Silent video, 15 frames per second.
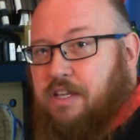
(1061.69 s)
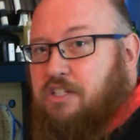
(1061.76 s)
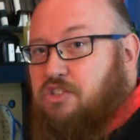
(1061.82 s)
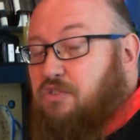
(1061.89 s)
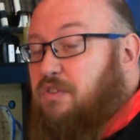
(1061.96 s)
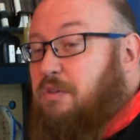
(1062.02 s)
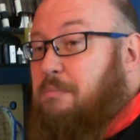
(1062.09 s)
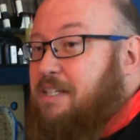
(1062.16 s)
So if
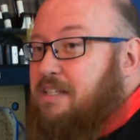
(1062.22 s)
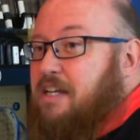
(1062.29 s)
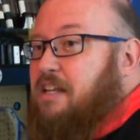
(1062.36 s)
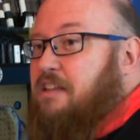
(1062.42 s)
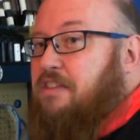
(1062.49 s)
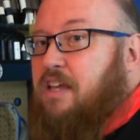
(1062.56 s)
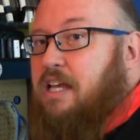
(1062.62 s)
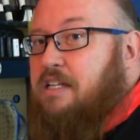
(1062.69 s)
you miss
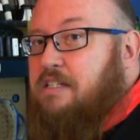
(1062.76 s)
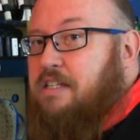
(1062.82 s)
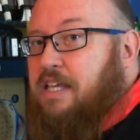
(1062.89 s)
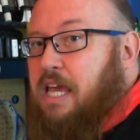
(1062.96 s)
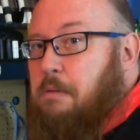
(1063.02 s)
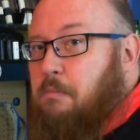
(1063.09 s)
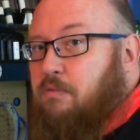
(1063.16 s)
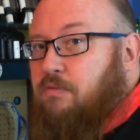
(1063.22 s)
anything as the
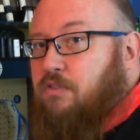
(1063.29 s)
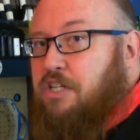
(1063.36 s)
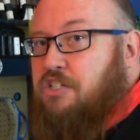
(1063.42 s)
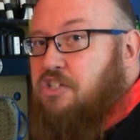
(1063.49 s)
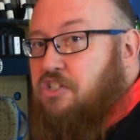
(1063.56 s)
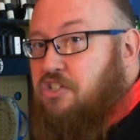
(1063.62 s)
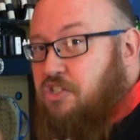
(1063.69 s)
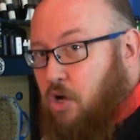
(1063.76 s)
camera
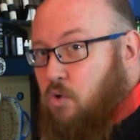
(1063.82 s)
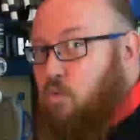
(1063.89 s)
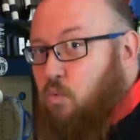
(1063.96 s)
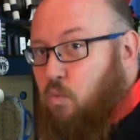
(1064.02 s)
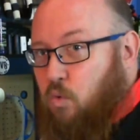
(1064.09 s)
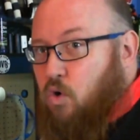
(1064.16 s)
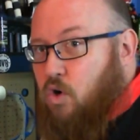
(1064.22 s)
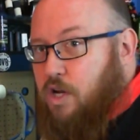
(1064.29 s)
freezes, don't
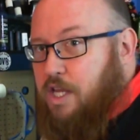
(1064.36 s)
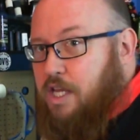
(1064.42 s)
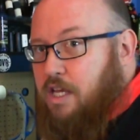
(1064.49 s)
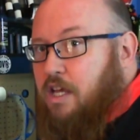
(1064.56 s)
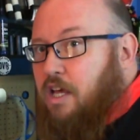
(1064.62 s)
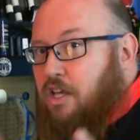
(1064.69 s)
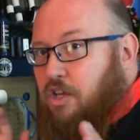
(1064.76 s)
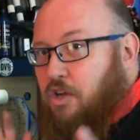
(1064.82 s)
worry,
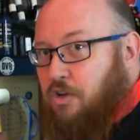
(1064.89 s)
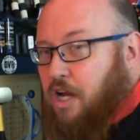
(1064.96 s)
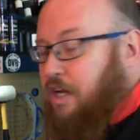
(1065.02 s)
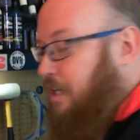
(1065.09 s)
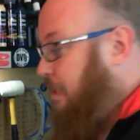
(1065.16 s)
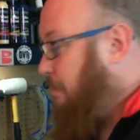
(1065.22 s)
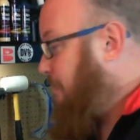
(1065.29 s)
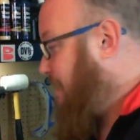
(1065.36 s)
you're not
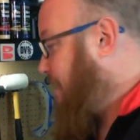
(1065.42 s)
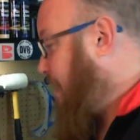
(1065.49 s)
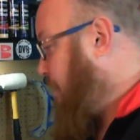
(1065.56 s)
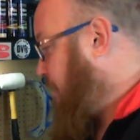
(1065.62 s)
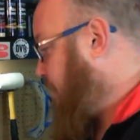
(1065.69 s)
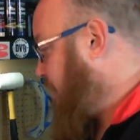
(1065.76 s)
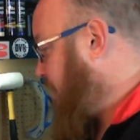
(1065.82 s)
going to miss out.